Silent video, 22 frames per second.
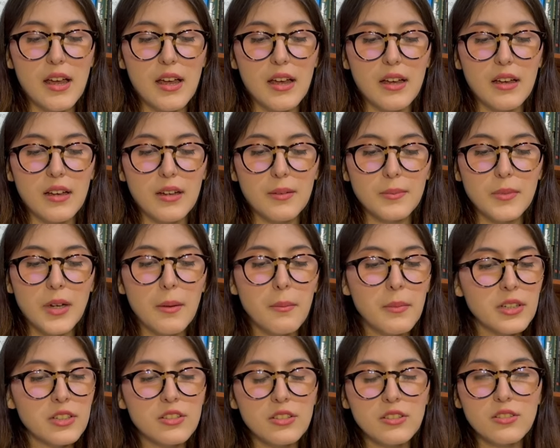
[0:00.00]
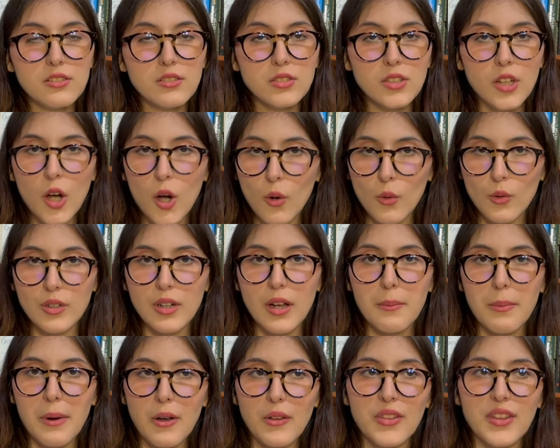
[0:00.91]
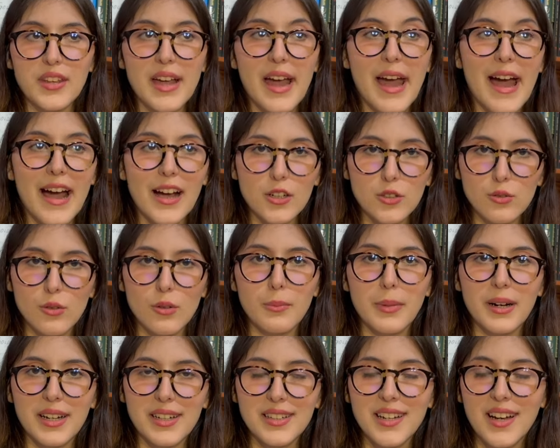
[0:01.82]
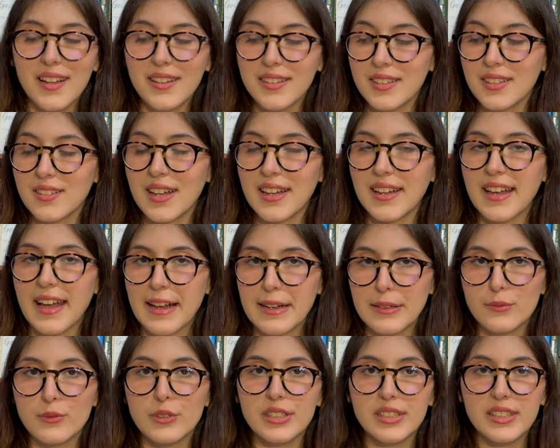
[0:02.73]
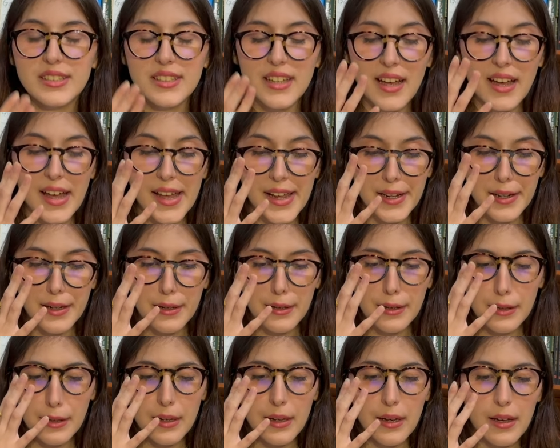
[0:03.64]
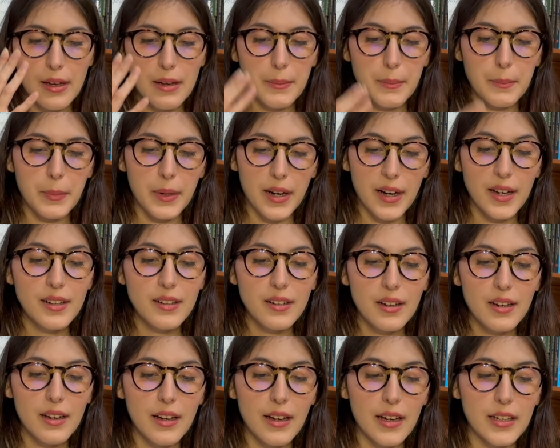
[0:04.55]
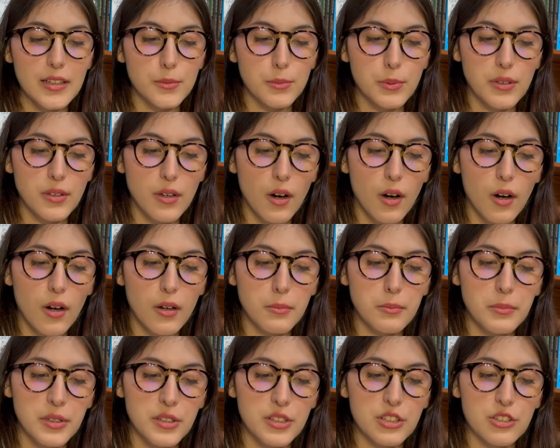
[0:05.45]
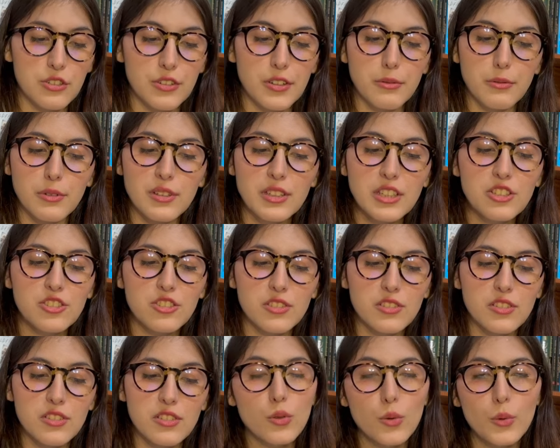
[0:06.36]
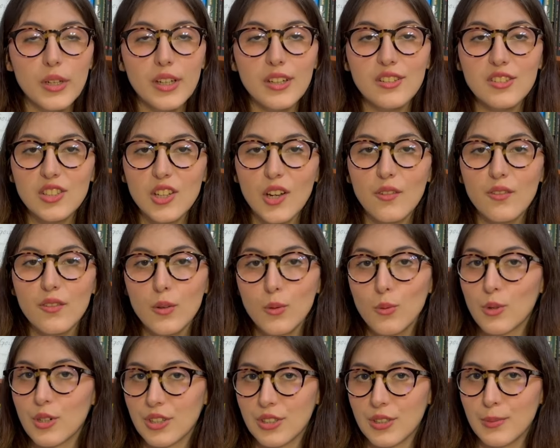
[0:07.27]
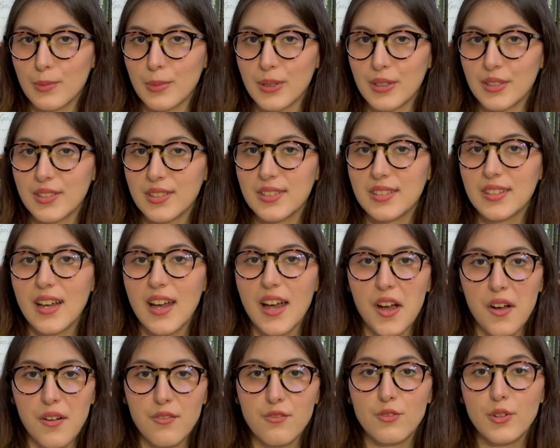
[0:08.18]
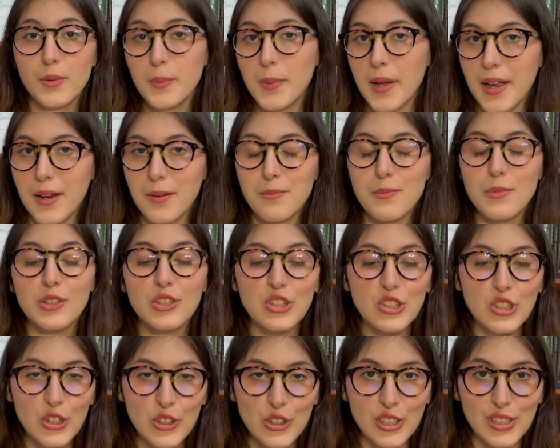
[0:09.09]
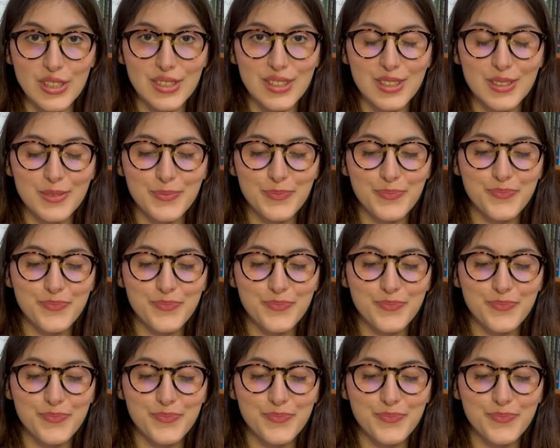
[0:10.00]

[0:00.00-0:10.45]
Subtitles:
Not much is known about the actual Bacchanalia, like Henry said. But, as with all mystery religions, doings of the worshippers have remained mysterious.